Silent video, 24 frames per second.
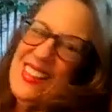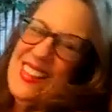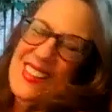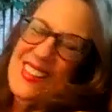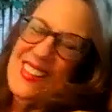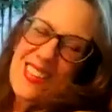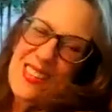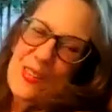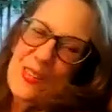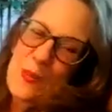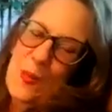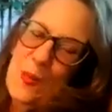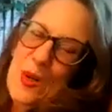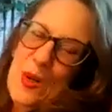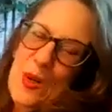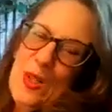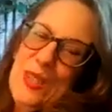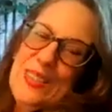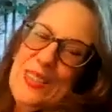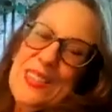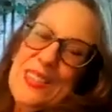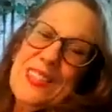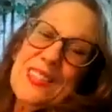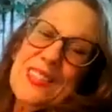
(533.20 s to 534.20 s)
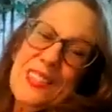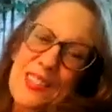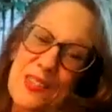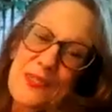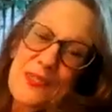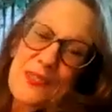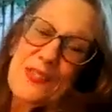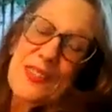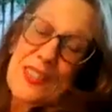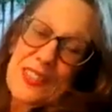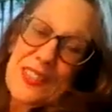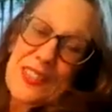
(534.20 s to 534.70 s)
the world is
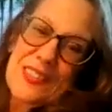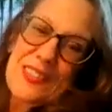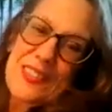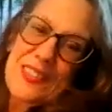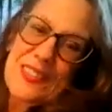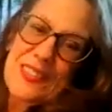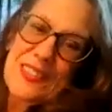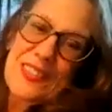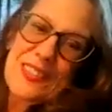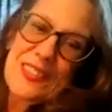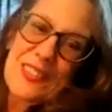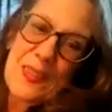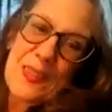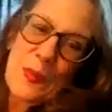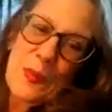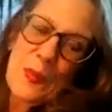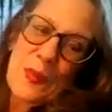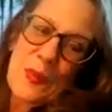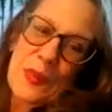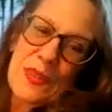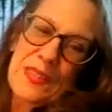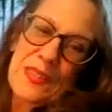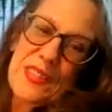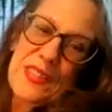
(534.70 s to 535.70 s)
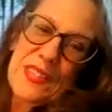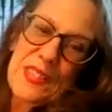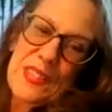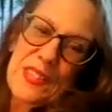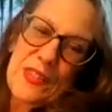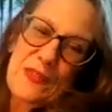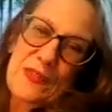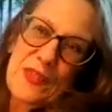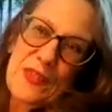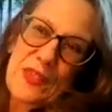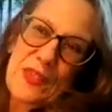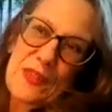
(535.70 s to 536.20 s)
different. The world is
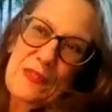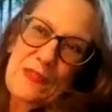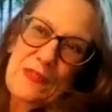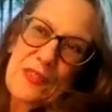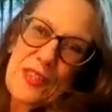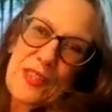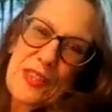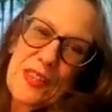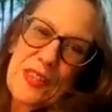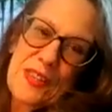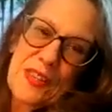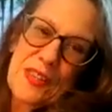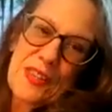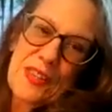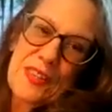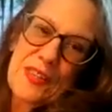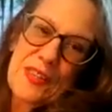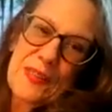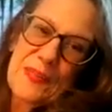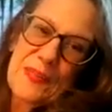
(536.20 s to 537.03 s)
different over here.